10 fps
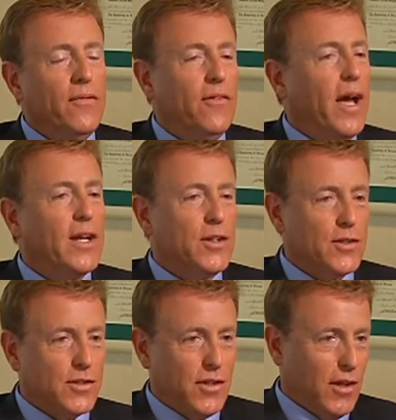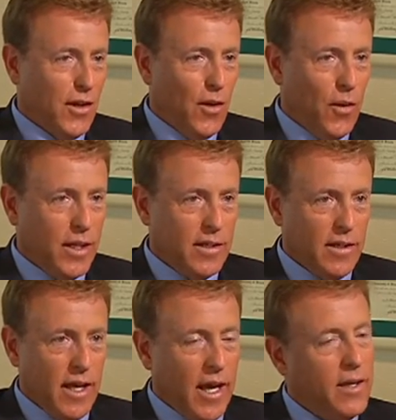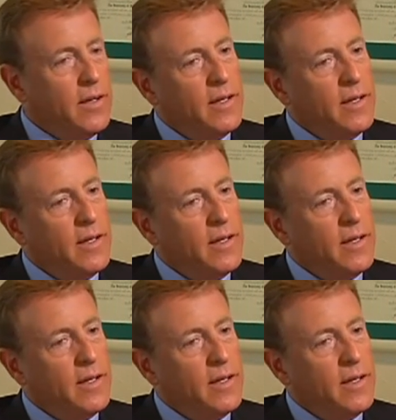factors that go into that,